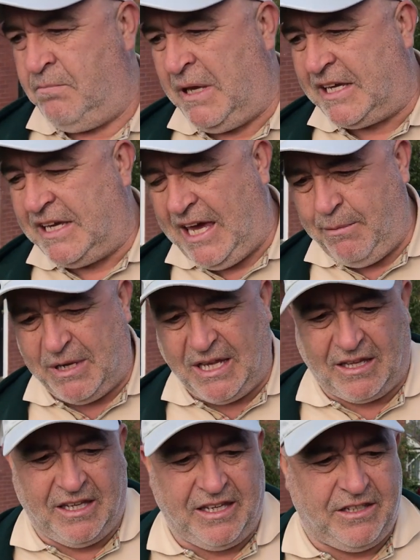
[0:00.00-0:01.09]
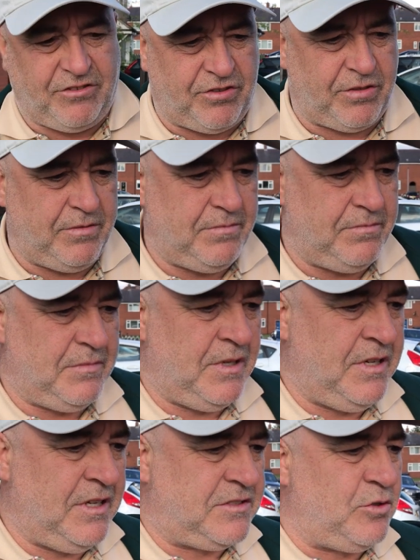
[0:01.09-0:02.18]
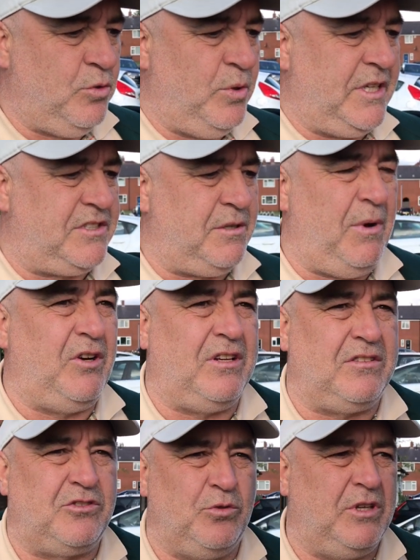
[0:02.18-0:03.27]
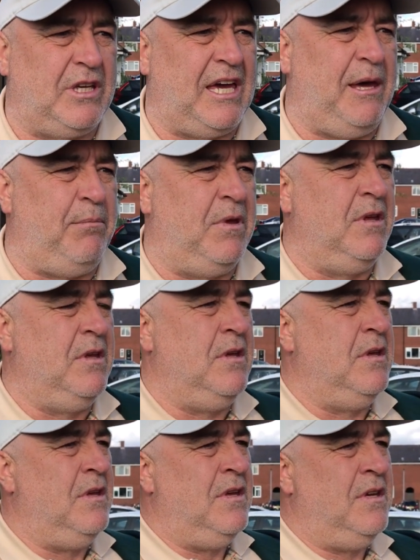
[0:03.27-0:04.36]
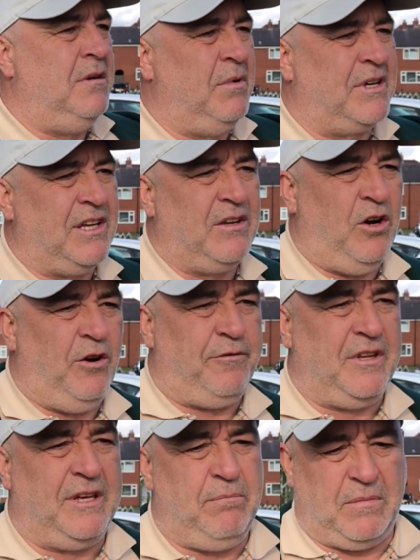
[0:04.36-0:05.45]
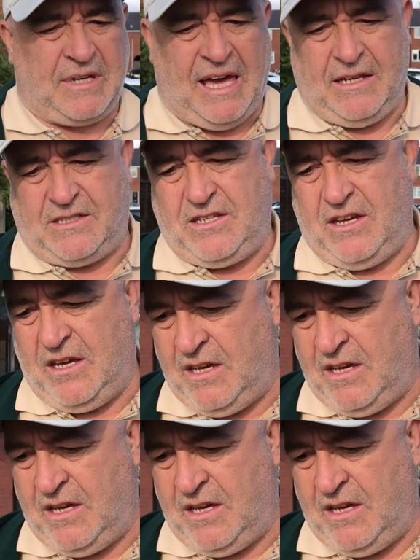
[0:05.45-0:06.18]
big game, innit? Leeds, 2 weeks tomorrow, Sunday game. We can hopefully get